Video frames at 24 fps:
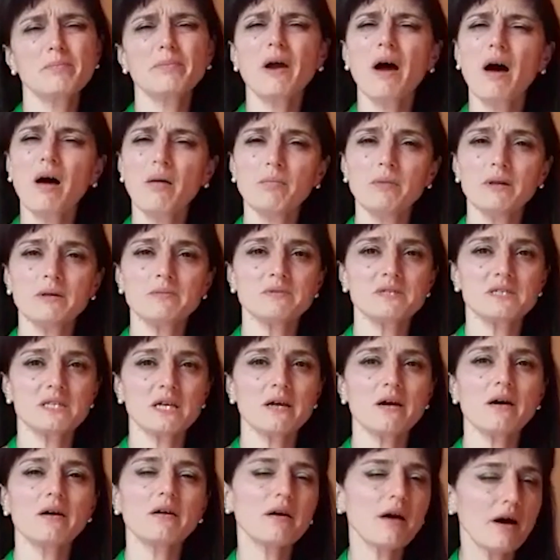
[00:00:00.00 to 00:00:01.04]
problems,
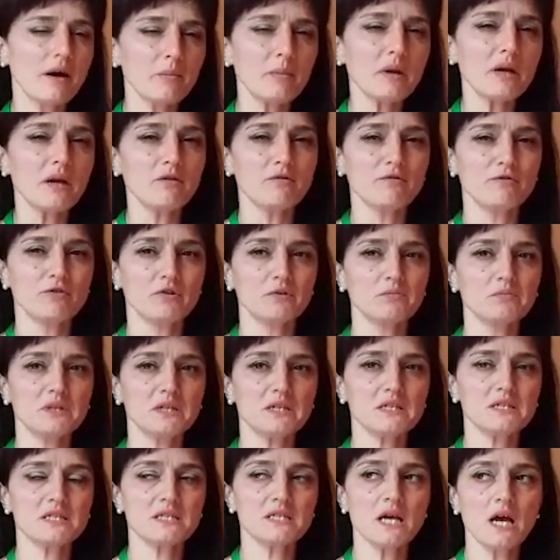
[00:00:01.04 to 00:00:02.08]
they are coming from
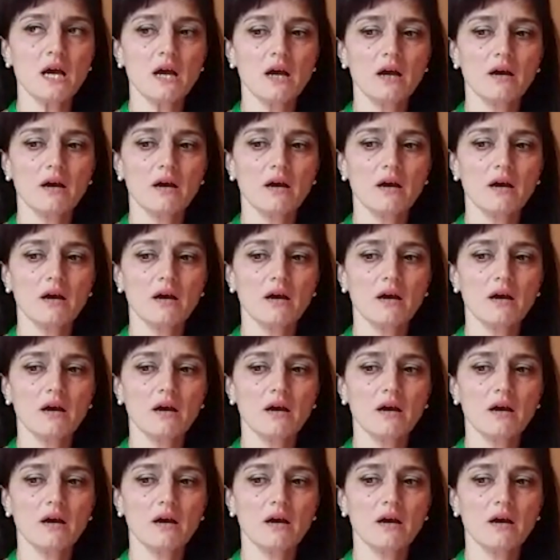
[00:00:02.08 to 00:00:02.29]
this